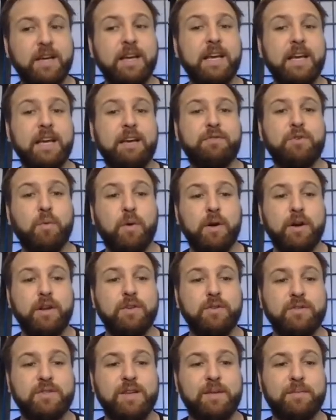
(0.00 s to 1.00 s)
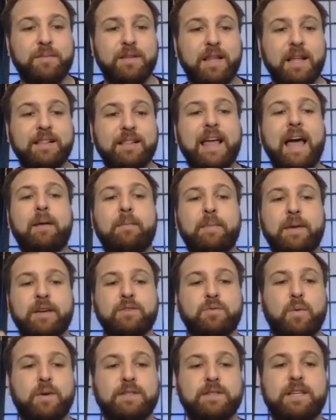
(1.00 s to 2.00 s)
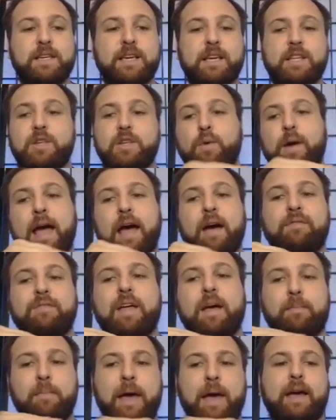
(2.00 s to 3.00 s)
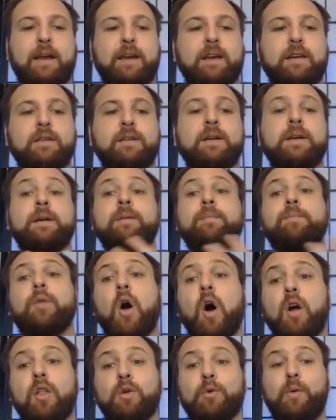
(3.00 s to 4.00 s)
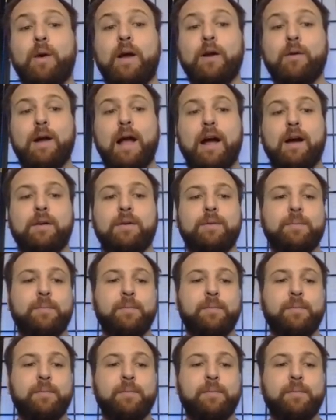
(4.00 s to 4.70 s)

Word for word: if you want to use something like that because once again you have that padding all the way around.